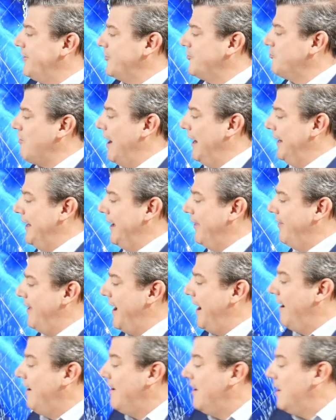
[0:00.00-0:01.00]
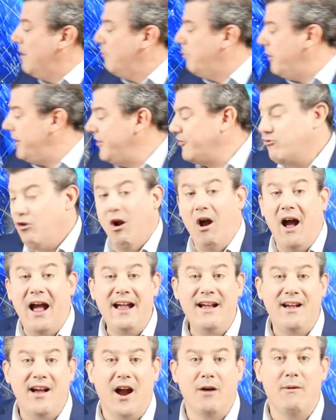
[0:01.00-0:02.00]
Australia there. Pretty
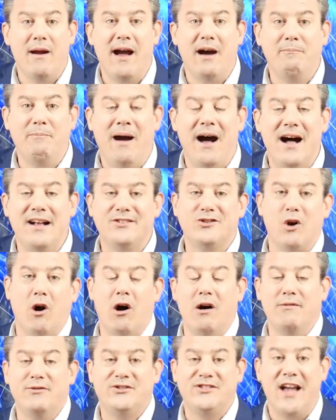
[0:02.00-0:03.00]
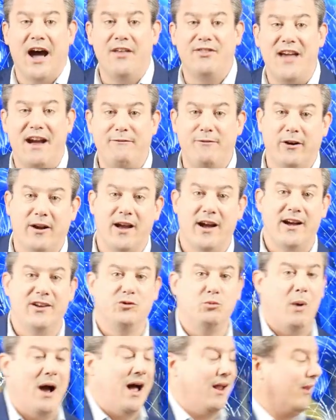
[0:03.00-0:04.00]
dry around parts of South Africa as
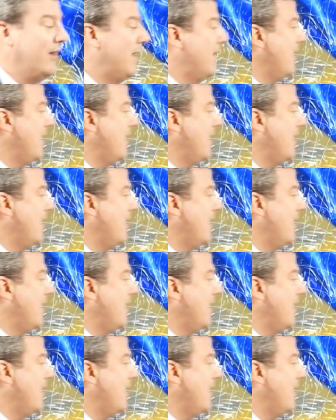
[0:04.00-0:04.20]
well.